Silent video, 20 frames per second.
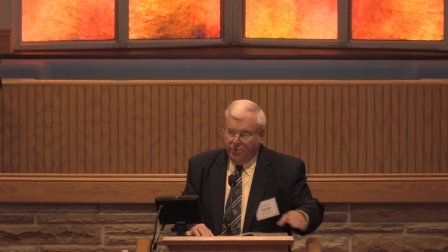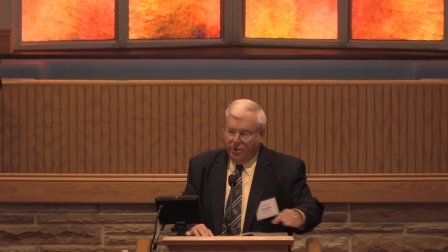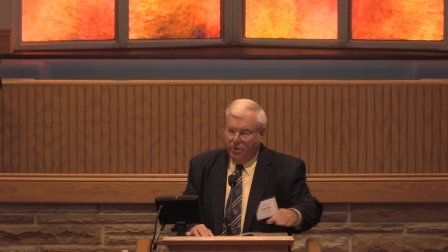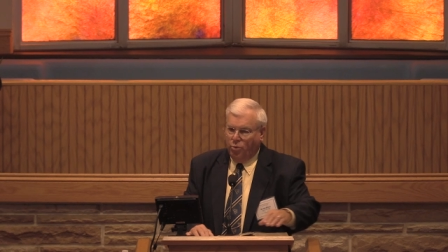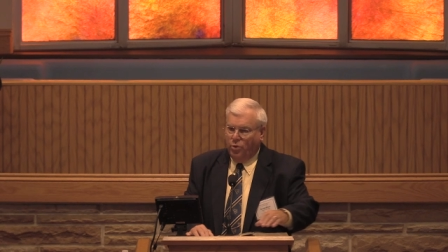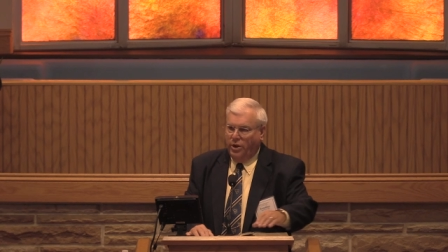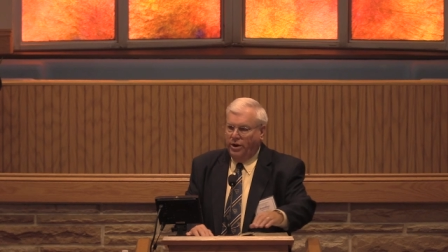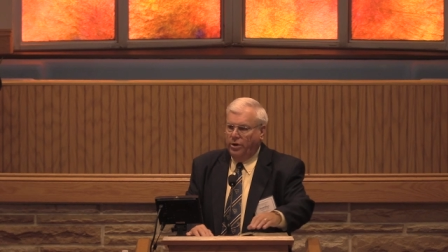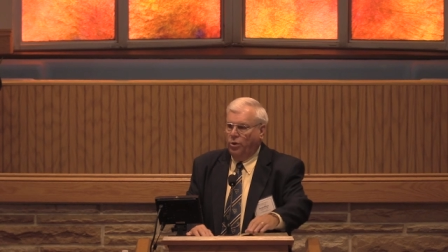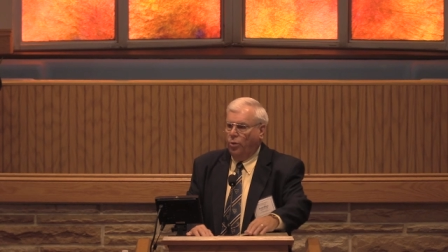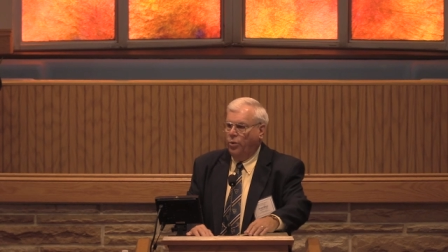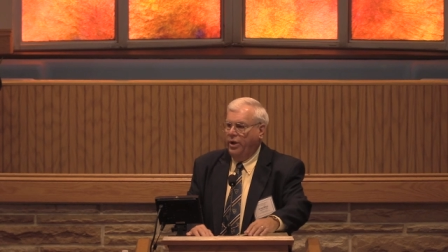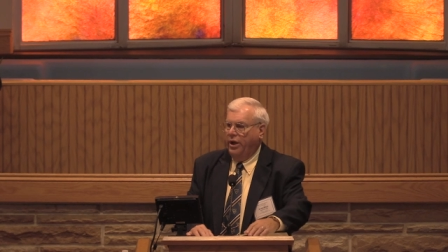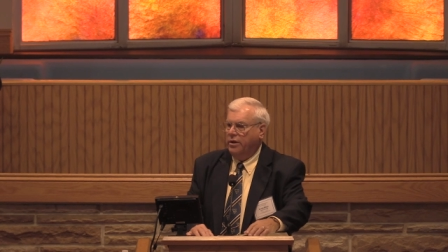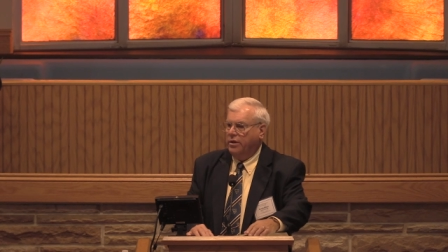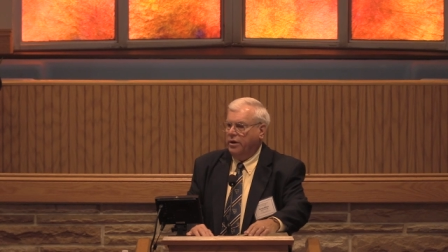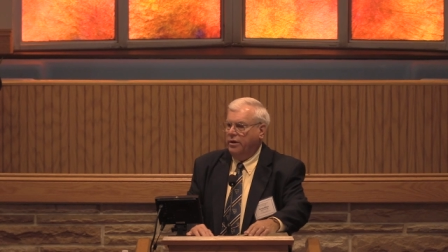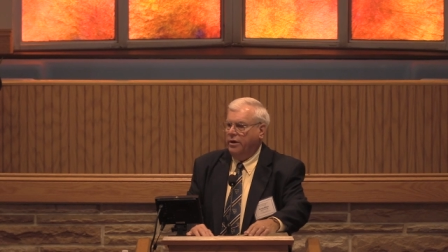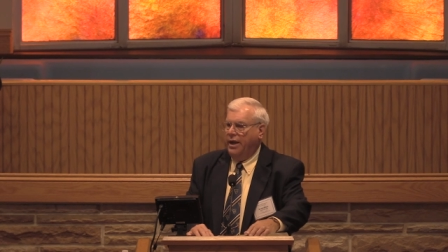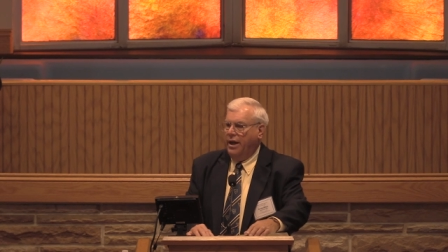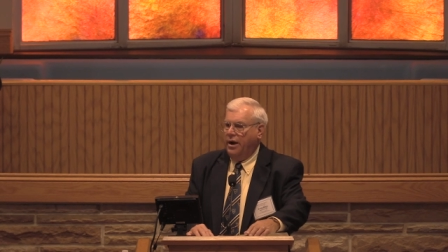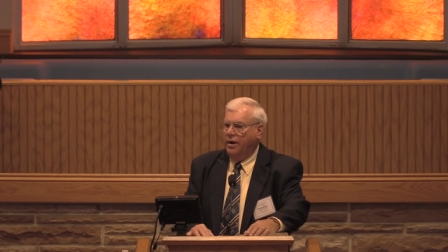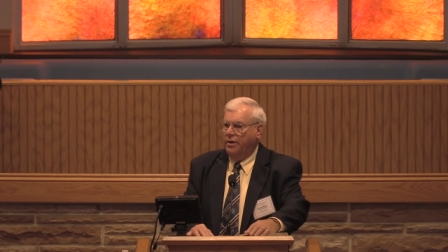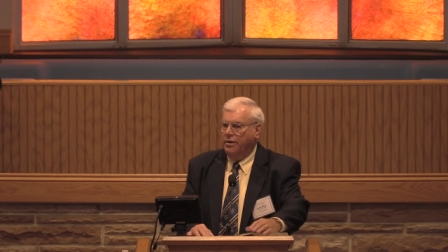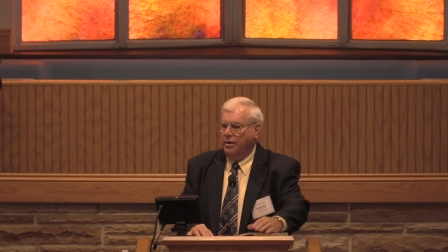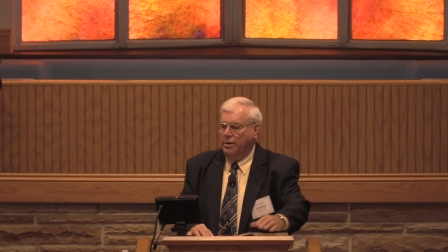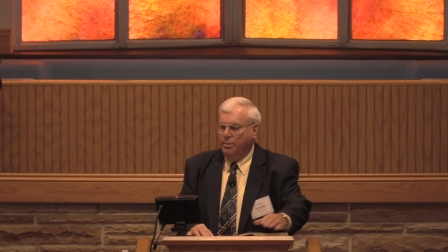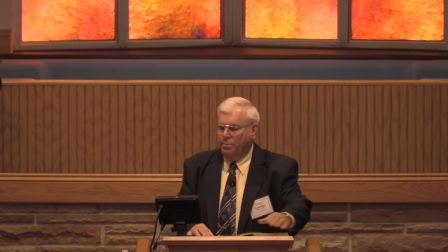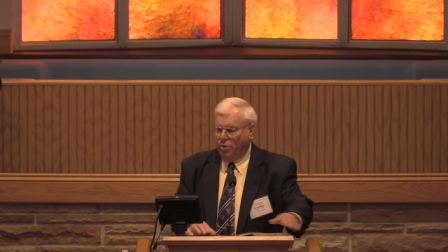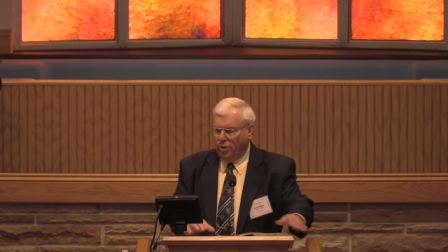Brother Wendell Winkler
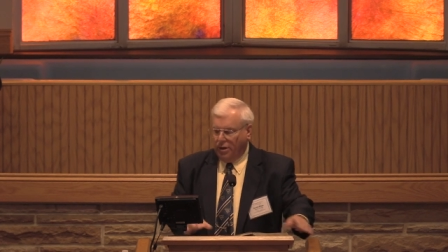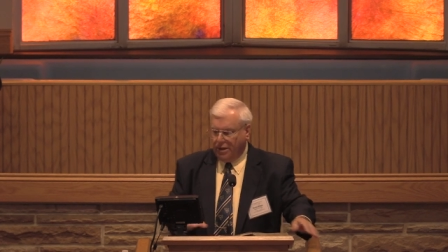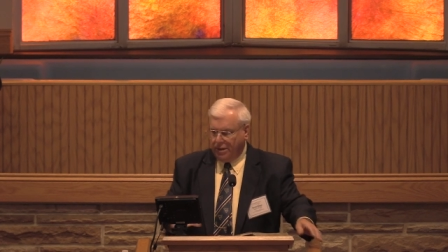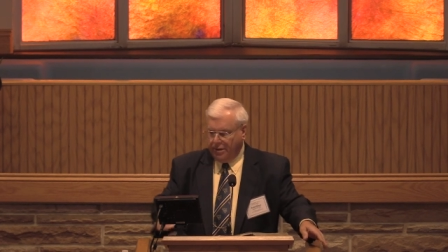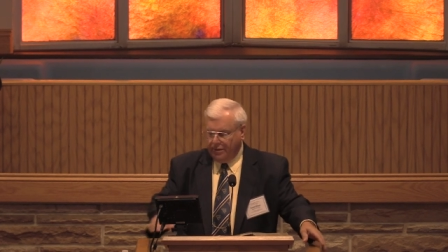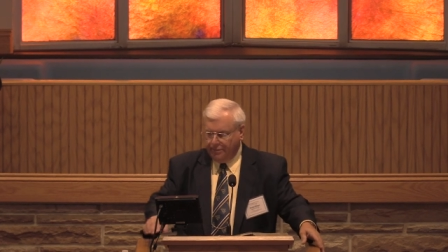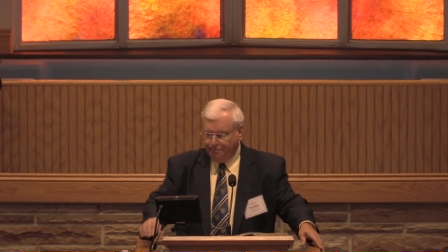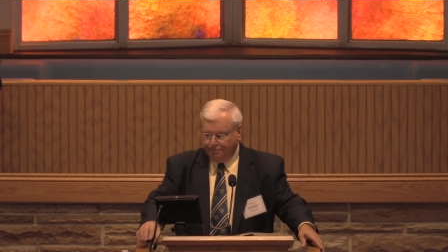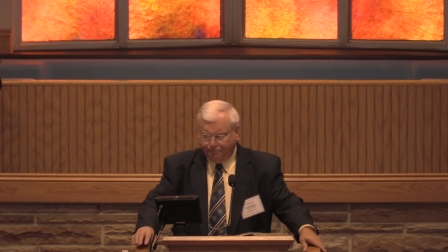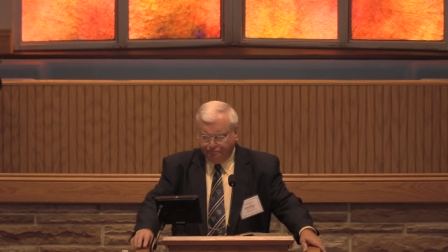edited a book,